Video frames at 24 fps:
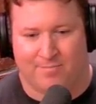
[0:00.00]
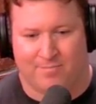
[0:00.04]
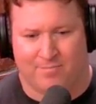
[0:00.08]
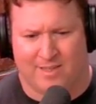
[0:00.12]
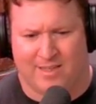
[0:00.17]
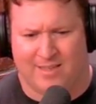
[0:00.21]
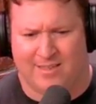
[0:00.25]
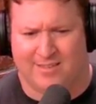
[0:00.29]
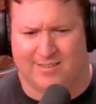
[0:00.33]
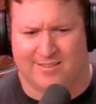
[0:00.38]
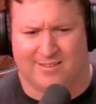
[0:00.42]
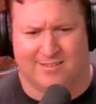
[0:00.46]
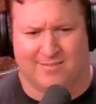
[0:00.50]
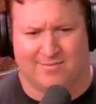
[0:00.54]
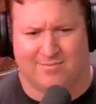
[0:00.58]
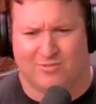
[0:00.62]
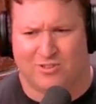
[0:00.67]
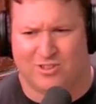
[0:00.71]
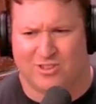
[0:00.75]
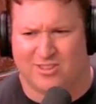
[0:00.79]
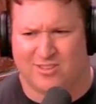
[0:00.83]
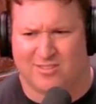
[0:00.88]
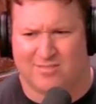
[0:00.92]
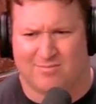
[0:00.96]
He's
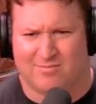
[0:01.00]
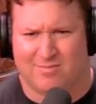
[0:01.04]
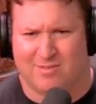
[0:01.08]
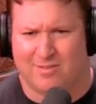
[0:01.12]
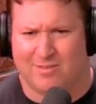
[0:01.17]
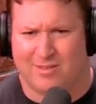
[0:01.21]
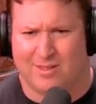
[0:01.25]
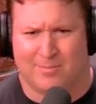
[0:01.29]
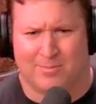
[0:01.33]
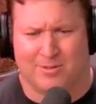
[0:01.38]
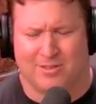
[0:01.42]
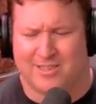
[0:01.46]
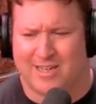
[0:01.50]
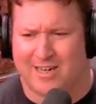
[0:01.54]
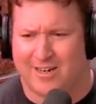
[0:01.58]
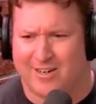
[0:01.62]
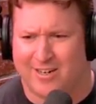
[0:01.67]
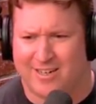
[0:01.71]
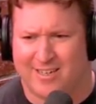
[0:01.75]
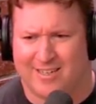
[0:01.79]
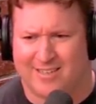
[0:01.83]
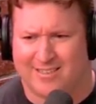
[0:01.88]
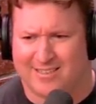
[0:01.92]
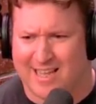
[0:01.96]
just
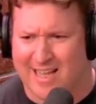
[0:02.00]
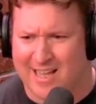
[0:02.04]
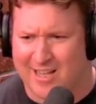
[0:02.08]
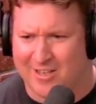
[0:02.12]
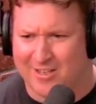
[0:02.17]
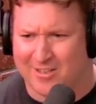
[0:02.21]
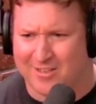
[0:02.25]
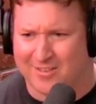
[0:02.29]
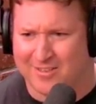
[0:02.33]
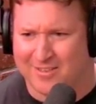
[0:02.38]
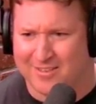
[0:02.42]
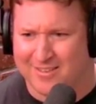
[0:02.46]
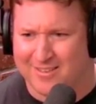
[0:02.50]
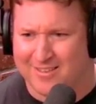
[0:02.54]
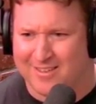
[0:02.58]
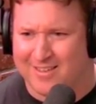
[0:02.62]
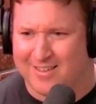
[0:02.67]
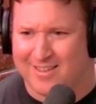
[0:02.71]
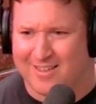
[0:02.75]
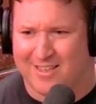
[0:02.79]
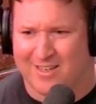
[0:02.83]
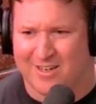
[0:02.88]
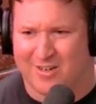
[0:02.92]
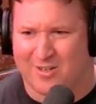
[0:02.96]
libertarian as hell,
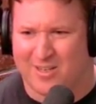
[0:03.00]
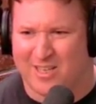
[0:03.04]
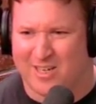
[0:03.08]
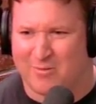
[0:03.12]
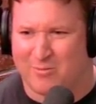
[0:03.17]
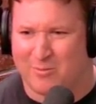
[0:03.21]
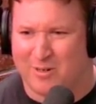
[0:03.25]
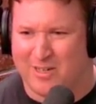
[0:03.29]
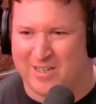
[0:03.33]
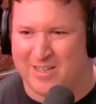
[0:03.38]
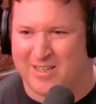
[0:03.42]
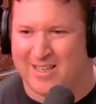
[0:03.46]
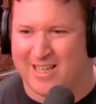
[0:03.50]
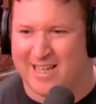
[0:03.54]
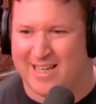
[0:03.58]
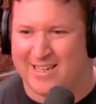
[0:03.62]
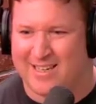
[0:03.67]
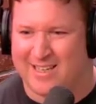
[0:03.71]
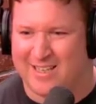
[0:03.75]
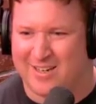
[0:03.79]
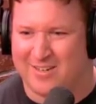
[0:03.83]
real,